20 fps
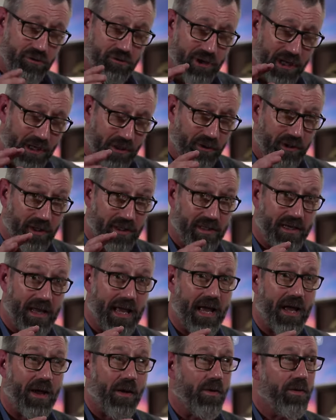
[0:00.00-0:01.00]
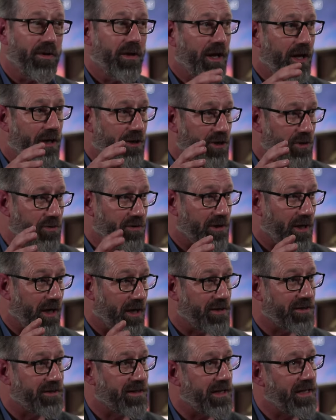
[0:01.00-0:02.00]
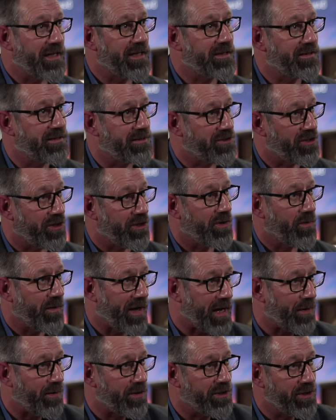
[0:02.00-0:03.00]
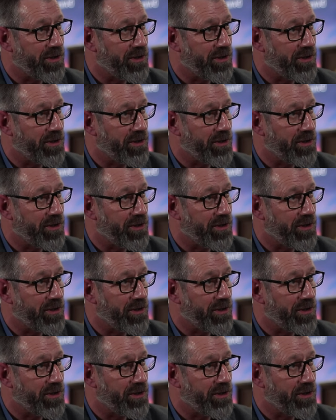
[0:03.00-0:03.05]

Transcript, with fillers: trickled it down and utilised it into our